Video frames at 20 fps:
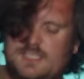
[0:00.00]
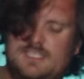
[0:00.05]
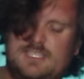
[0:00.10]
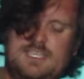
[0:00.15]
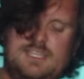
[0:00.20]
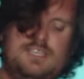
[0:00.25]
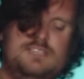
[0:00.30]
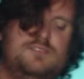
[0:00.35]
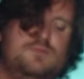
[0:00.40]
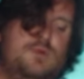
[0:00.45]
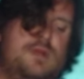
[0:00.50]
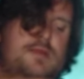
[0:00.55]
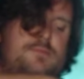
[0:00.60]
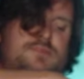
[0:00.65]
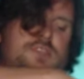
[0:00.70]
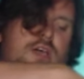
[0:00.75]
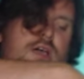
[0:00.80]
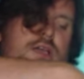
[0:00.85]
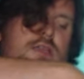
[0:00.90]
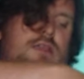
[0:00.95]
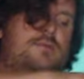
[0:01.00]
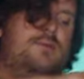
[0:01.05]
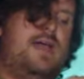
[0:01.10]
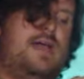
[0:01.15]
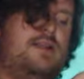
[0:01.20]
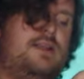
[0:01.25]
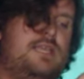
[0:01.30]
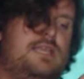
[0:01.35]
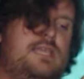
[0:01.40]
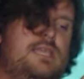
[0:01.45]
This is what I'm talking
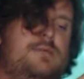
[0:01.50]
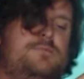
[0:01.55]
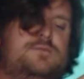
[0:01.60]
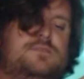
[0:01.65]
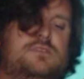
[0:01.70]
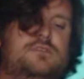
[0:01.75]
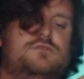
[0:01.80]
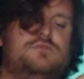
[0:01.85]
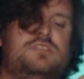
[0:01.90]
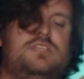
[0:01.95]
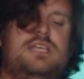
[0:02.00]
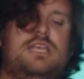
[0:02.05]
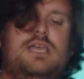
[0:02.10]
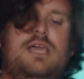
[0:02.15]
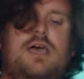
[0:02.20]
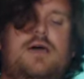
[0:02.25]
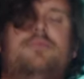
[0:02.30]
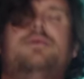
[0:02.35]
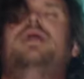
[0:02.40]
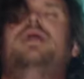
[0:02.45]
about. It keeps loosening up.